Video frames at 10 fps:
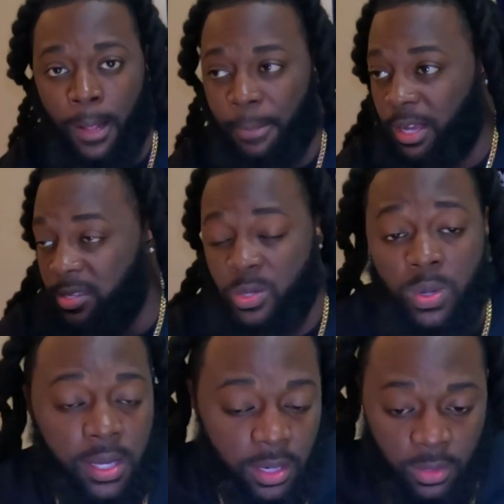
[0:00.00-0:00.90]
Because you
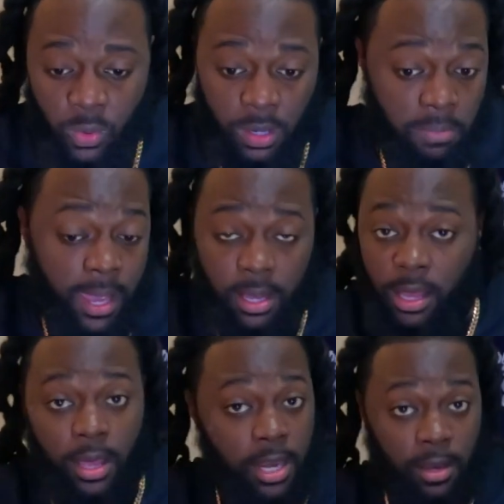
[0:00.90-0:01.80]
can you can make a
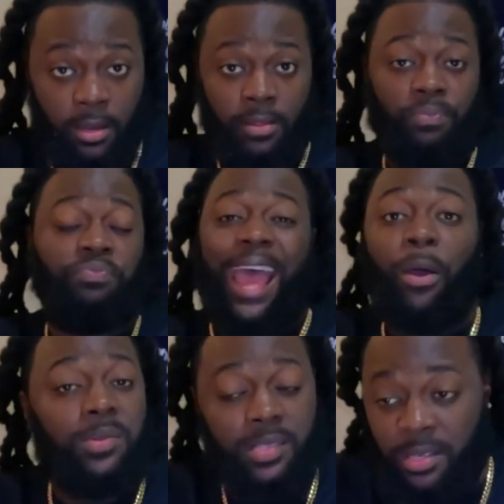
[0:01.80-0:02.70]
hundred
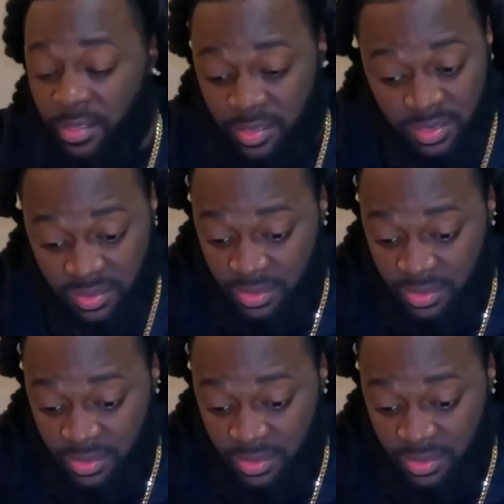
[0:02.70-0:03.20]
thousand